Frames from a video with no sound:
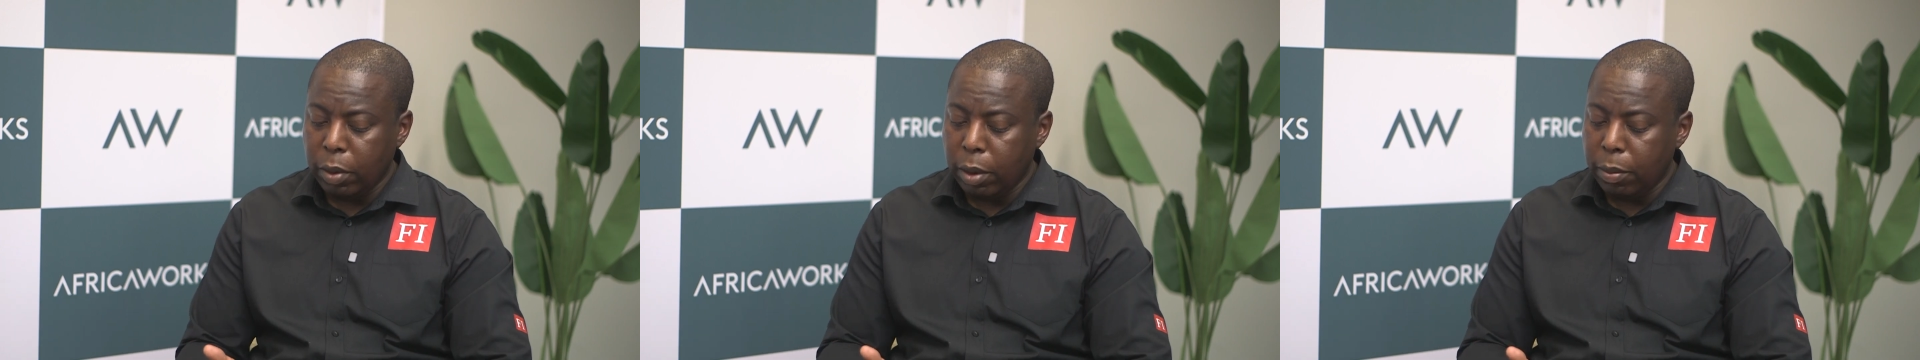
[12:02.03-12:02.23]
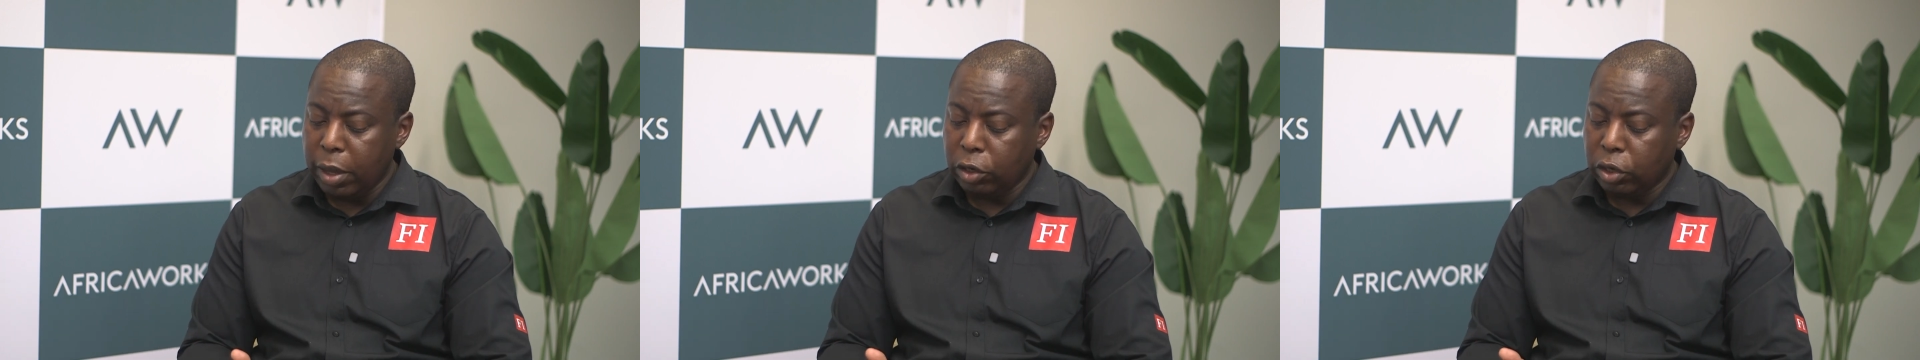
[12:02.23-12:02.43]

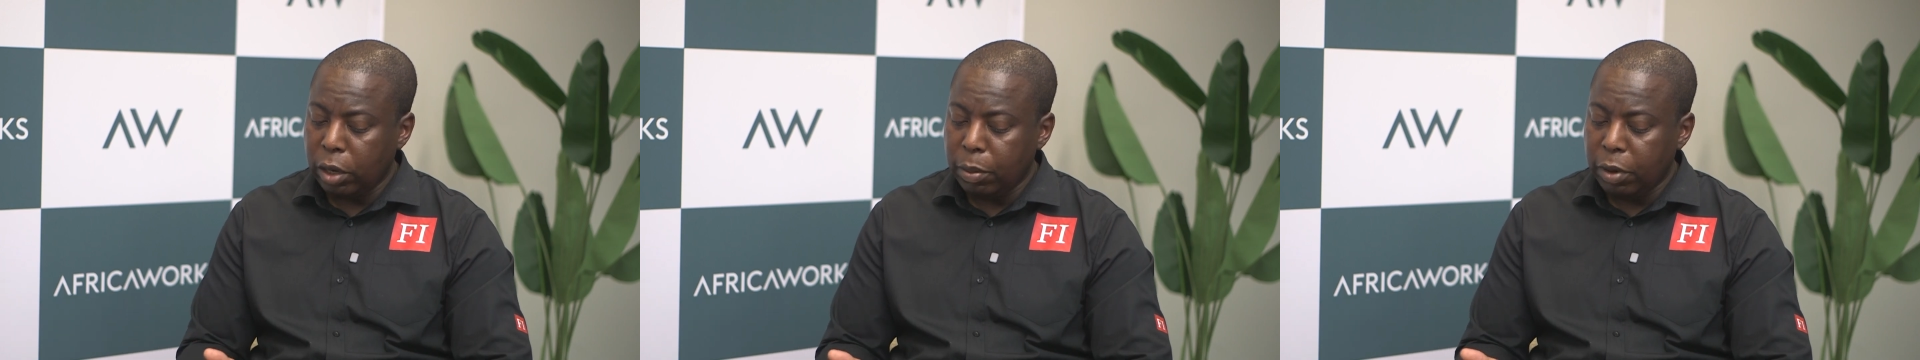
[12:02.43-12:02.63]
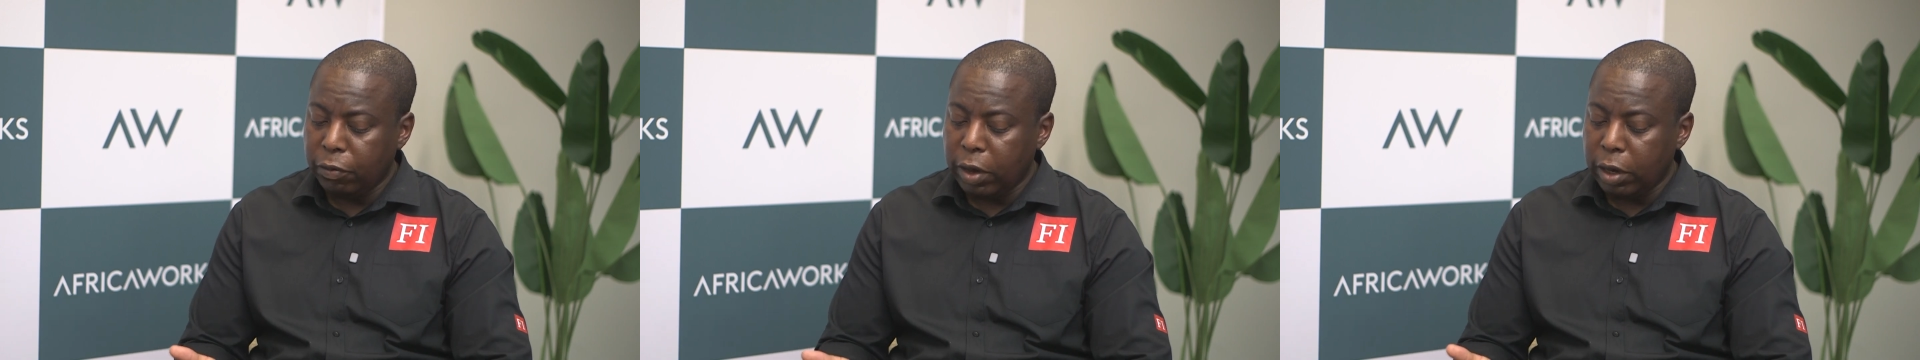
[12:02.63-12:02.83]
major
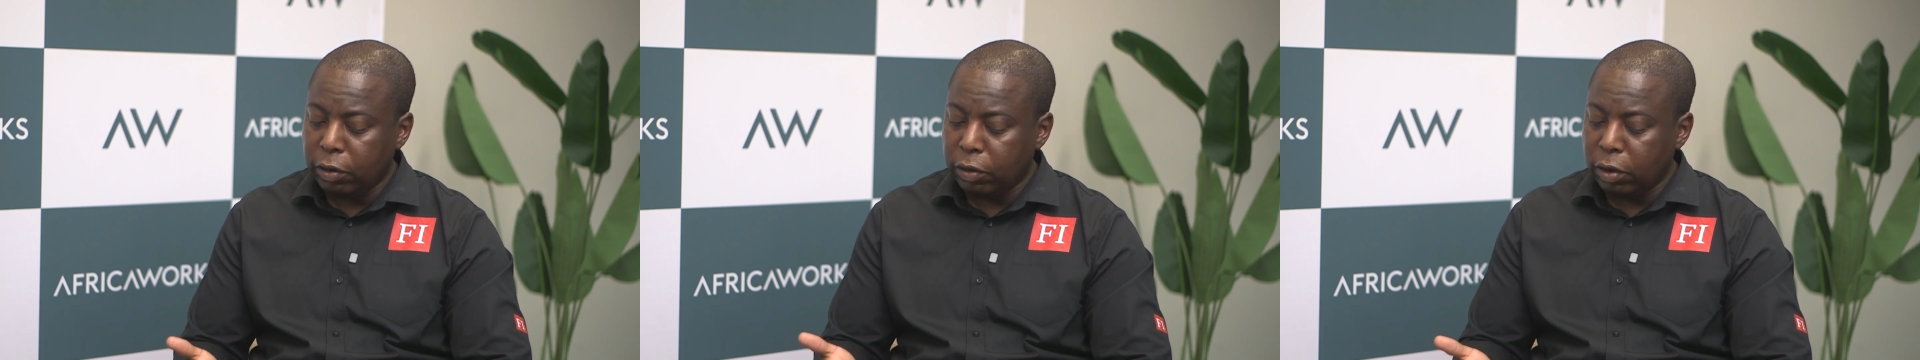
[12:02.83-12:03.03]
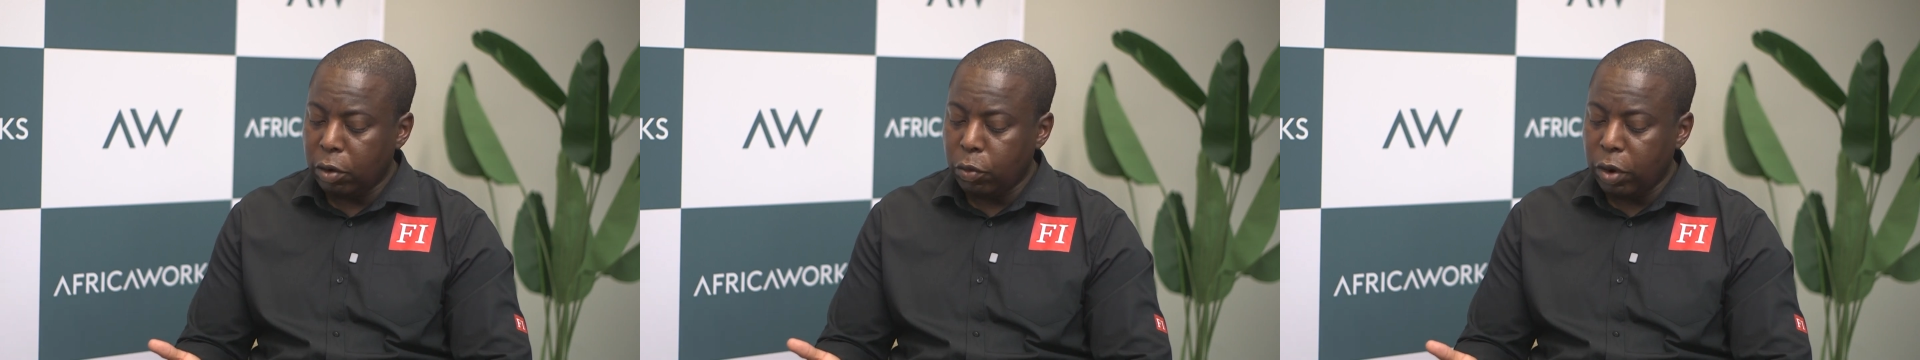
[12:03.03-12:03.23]

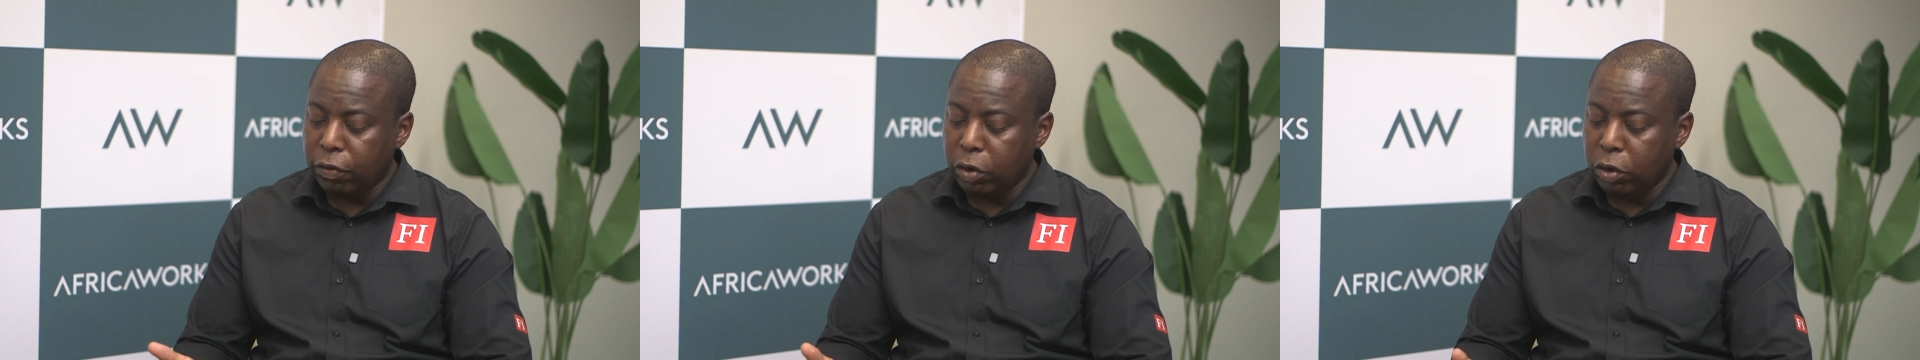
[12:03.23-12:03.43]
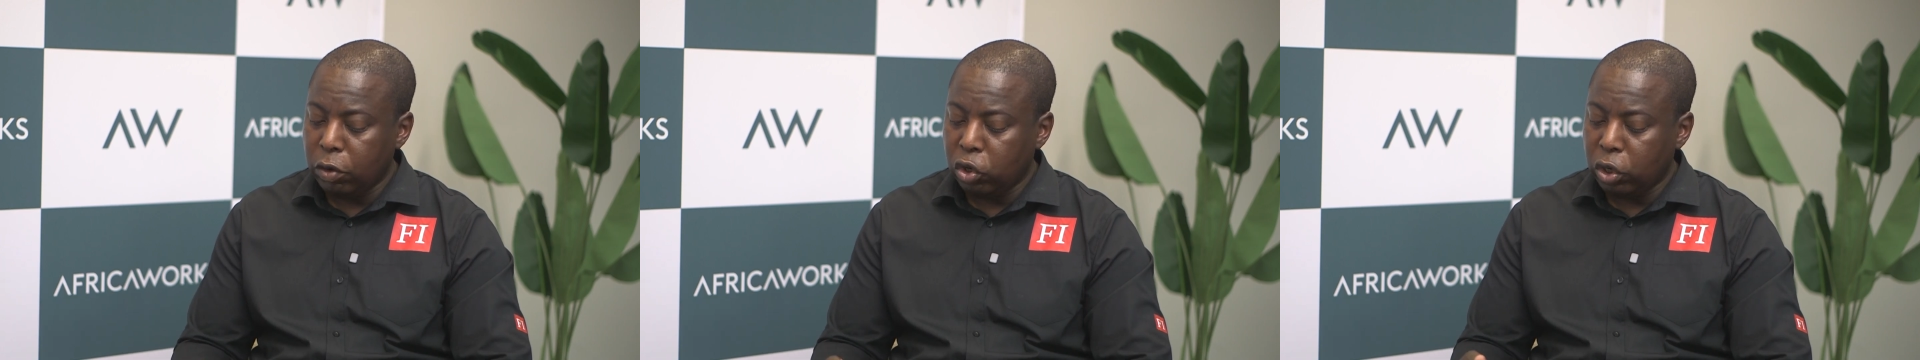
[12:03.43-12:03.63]
MFI's
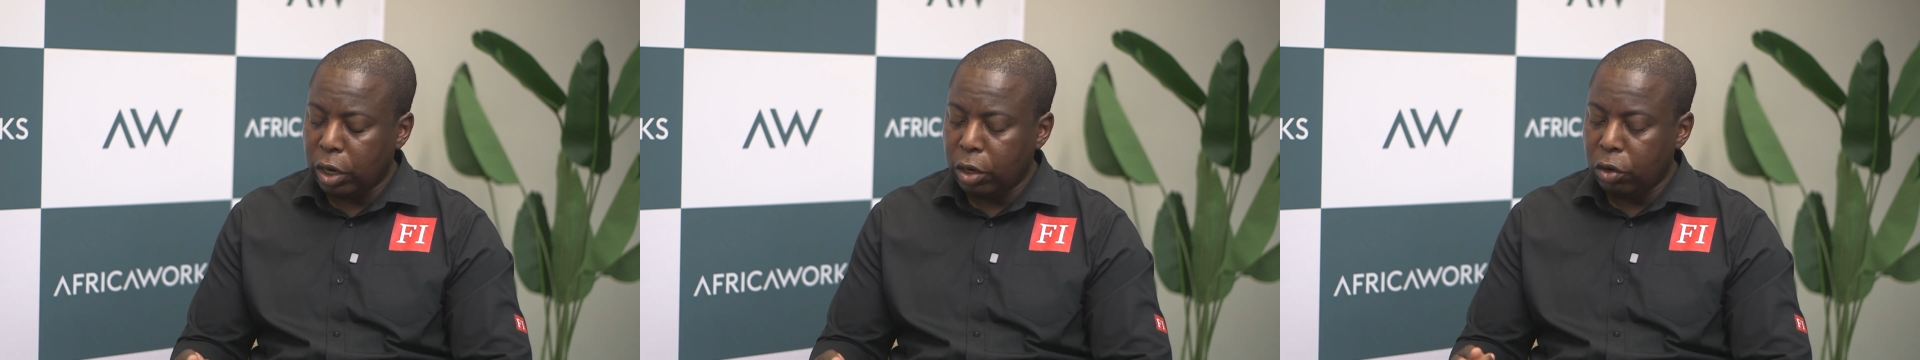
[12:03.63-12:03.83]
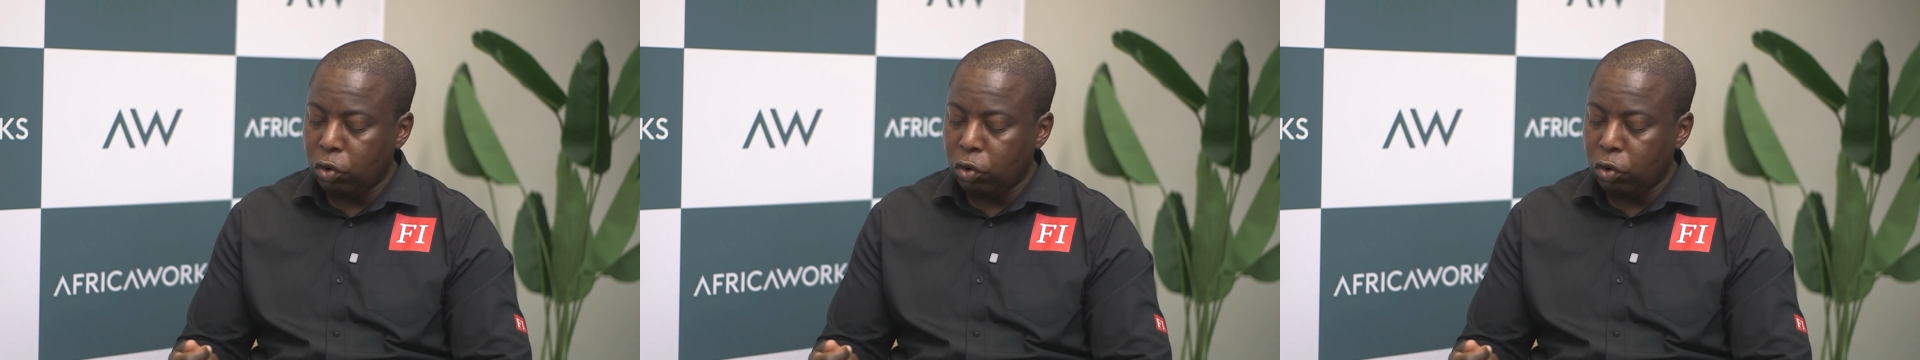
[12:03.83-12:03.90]
revenue share